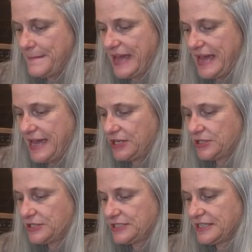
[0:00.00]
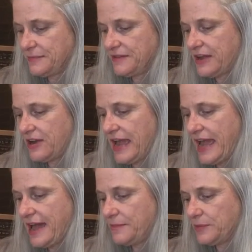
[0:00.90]
batter, some of our
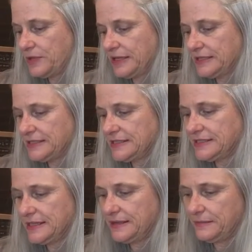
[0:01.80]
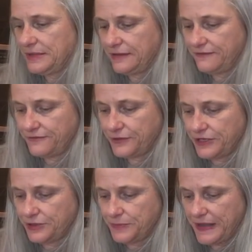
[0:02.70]
apple and cinnamon
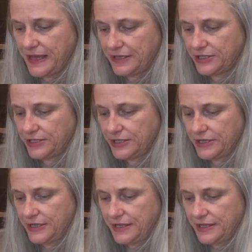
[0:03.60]
fritter batter